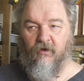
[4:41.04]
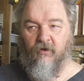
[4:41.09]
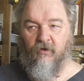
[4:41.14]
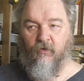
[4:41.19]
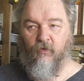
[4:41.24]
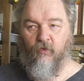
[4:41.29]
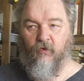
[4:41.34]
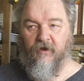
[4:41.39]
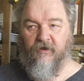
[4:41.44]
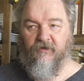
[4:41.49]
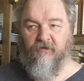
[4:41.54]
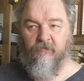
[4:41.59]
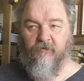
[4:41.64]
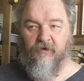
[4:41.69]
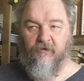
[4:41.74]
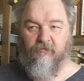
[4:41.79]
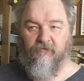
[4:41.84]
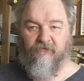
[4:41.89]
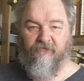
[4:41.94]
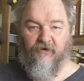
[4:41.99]
where the
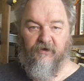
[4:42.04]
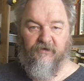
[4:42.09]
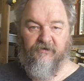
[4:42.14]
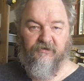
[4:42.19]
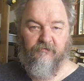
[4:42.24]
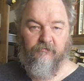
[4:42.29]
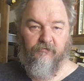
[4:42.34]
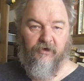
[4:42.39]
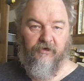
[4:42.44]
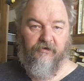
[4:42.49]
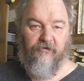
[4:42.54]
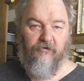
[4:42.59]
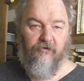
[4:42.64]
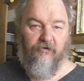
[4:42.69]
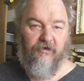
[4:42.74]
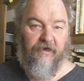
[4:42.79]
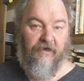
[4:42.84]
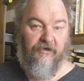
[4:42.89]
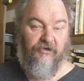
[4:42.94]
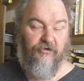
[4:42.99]
people fighting might
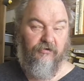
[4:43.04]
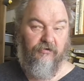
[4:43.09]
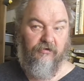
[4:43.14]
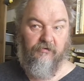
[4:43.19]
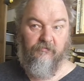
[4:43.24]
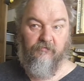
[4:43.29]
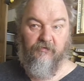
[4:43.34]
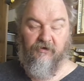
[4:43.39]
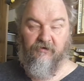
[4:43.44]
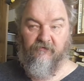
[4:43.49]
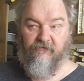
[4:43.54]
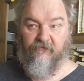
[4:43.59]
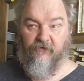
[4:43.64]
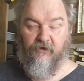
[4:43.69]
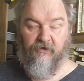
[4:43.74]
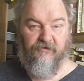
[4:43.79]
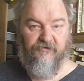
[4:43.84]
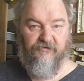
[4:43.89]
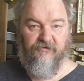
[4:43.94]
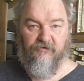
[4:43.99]
not actually be
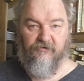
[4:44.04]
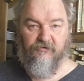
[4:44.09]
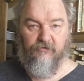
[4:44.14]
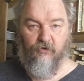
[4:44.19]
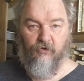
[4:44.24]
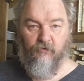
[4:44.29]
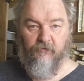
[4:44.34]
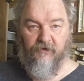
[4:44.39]
fighters at all,